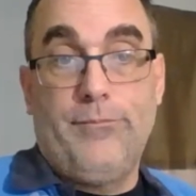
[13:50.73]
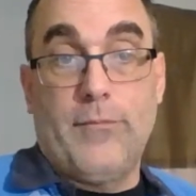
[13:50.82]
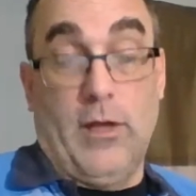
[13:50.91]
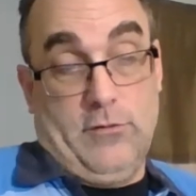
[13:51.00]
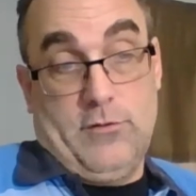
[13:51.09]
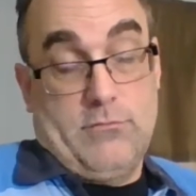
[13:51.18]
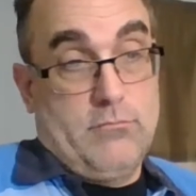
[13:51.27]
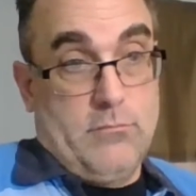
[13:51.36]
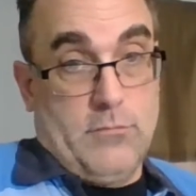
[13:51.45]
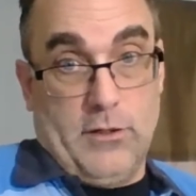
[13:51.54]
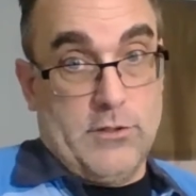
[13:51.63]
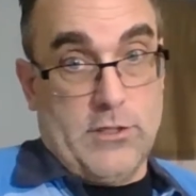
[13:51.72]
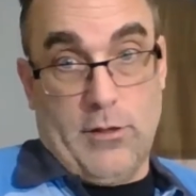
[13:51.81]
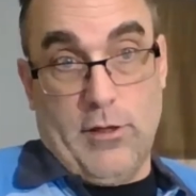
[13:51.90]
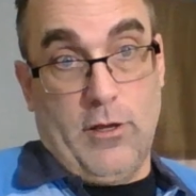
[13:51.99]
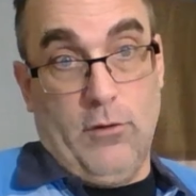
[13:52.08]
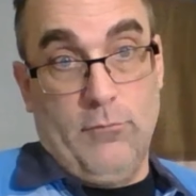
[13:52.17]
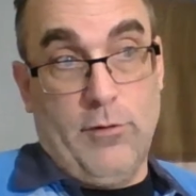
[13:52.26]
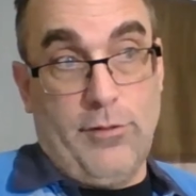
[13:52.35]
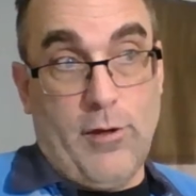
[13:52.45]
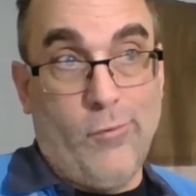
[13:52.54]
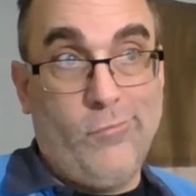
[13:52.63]
I'd just like to say thank you.
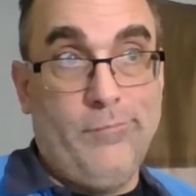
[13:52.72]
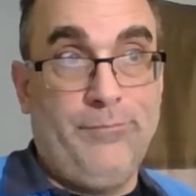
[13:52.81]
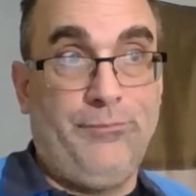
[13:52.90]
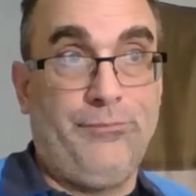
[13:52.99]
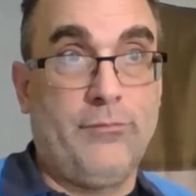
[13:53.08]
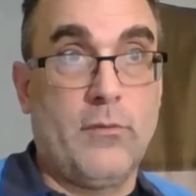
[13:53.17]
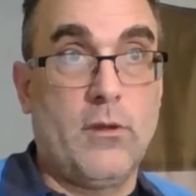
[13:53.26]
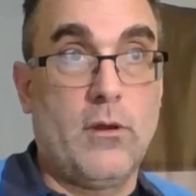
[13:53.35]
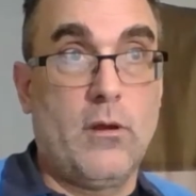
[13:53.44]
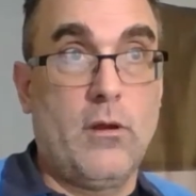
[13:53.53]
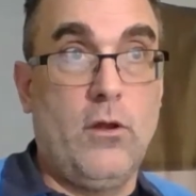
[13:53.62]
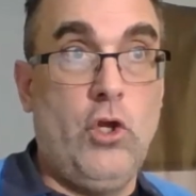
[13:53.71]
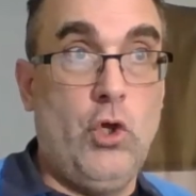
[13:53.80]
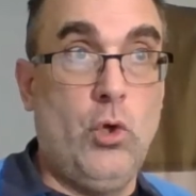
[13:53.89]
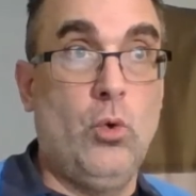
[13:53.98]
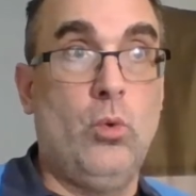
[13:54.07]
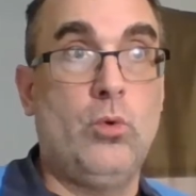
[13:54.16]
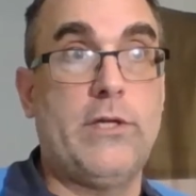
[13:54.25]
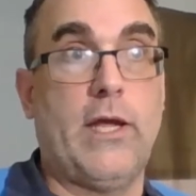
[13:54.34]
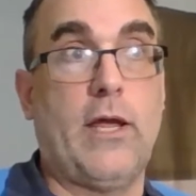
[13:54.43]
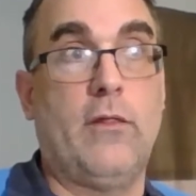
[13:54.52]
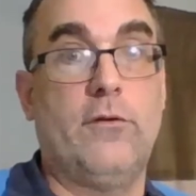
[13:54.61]
Without you
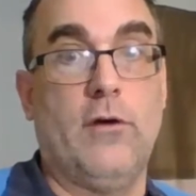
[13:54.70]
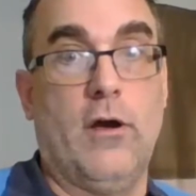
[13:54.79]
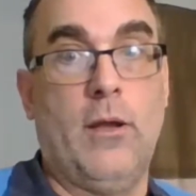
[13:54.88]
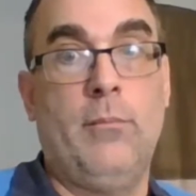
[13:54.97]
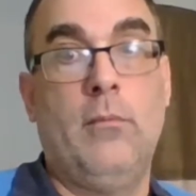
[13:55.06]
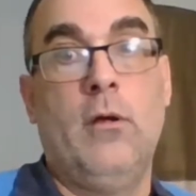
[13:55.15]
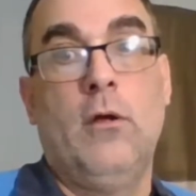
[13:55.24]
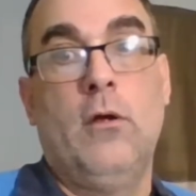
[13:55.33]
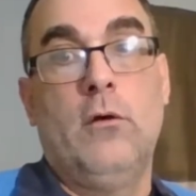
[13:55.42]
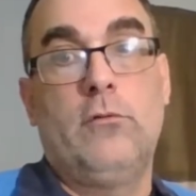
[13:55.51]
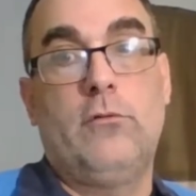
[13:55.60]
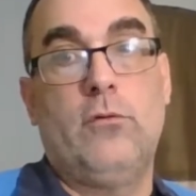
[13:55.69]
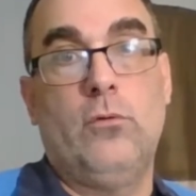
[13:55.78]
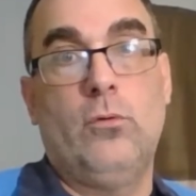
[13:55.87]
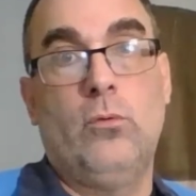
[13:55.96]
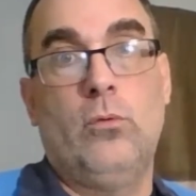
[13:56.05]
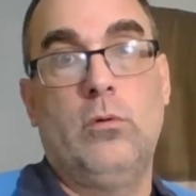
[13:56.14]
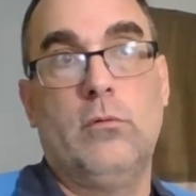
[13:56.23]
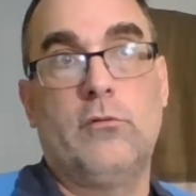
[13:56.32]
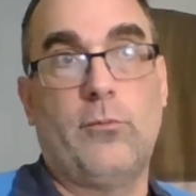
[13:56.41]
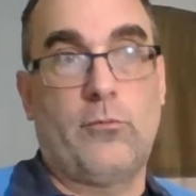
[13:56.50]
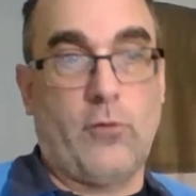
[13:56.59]
taking the time to
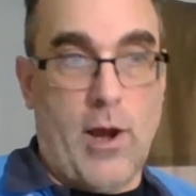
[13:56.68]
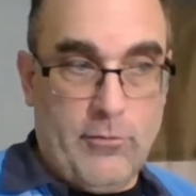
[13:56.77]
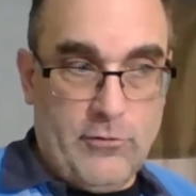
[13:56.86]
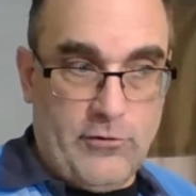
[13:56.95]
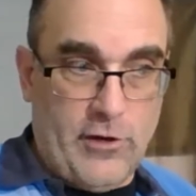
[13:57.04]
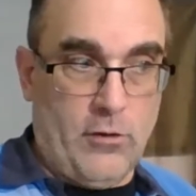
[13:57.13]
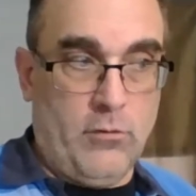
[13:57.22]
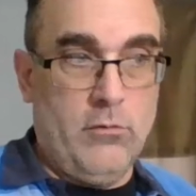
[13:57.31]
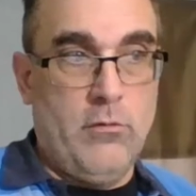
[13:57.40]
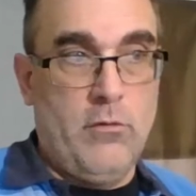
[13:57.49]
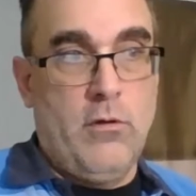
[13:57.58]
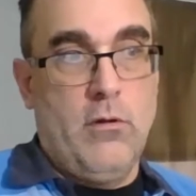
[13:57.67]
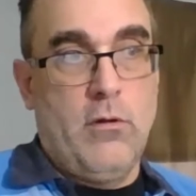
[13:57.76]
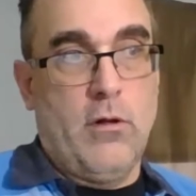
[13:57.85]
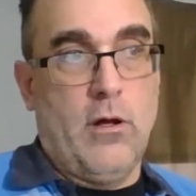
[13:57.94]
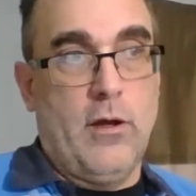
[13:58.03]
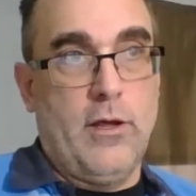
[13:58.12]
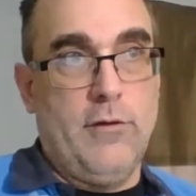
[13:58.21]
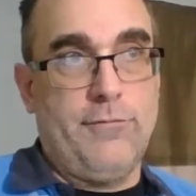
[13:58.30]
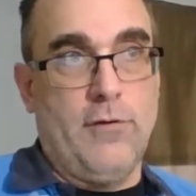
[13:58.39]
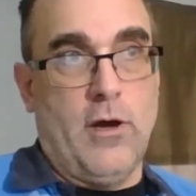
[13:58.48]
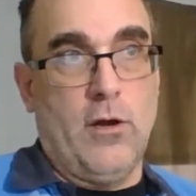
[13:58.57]
subscribe to the channel, uh,
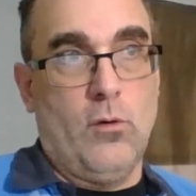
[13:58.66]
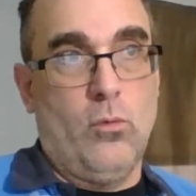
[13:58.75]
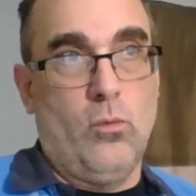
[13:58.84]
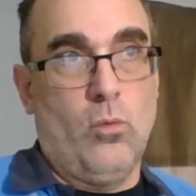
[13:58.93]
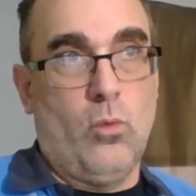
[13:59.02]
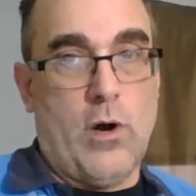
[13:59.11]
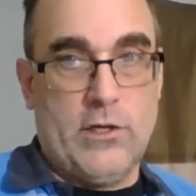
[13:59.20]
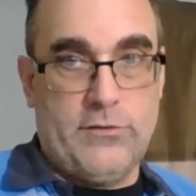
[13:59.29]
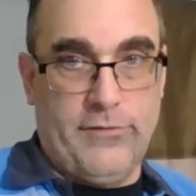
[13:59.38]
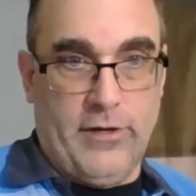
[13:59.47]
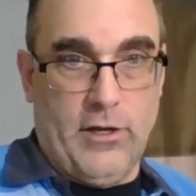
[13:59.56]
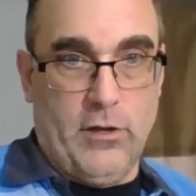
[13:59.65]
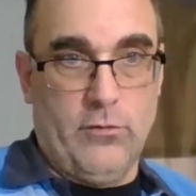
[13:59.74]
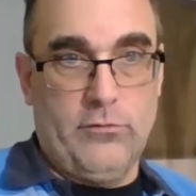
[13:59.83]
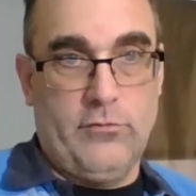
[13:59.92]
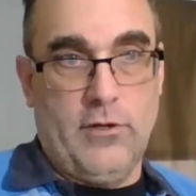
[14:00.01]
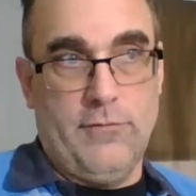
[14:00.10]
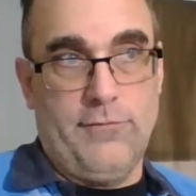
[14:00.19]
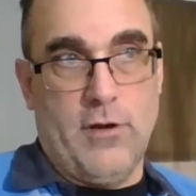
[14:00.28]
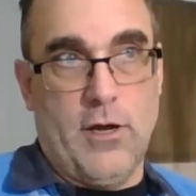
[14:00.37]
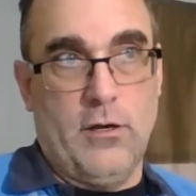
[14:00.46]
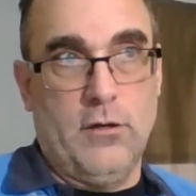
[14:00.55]
if not watch videos, if
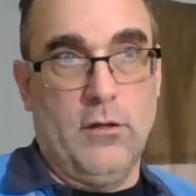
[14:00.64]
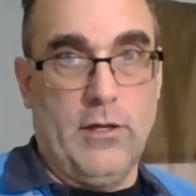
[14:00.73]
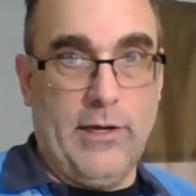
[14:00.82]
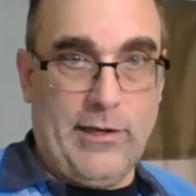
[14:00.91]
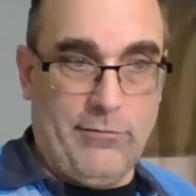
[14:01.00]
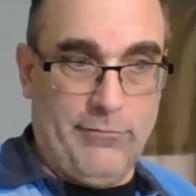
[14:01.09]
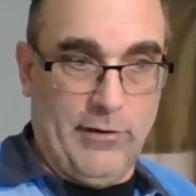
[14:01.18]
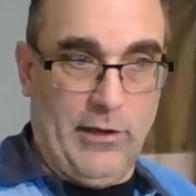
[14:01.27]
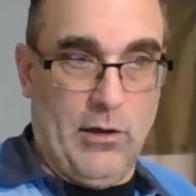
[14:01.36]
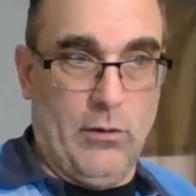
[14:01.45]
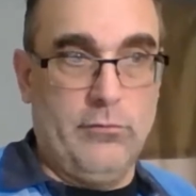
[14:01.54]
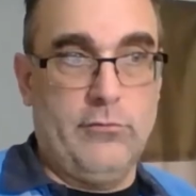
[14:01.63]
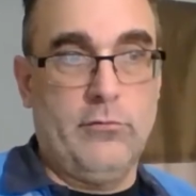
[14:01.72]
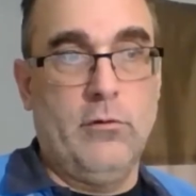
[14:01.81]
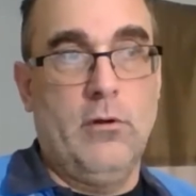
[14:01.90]
not like videos,